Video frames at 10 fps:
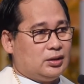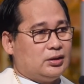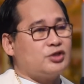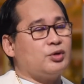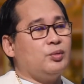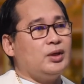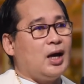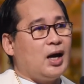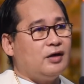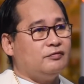That's why we
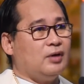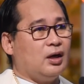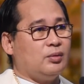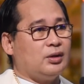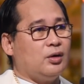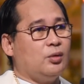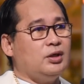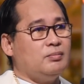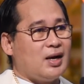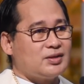have our
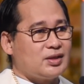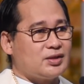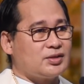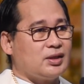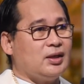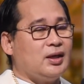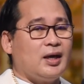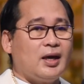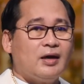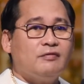holy masses
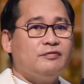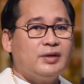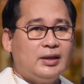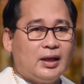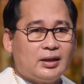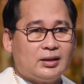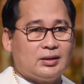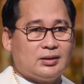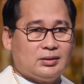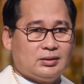every day,
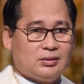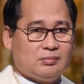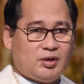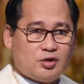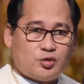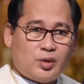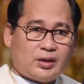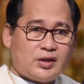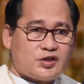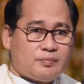because we are
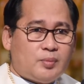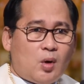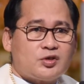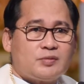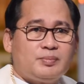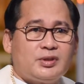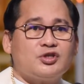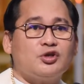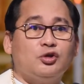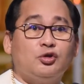the
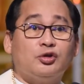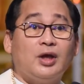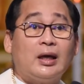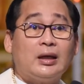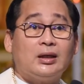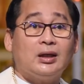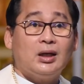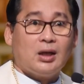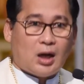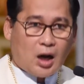spokesperson today
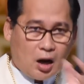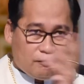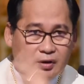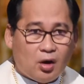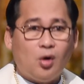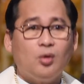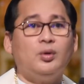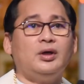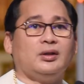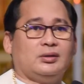of the whole
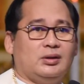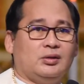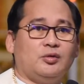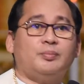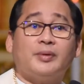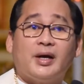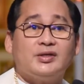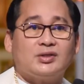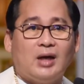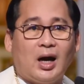world to
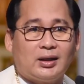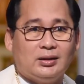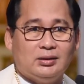praise God.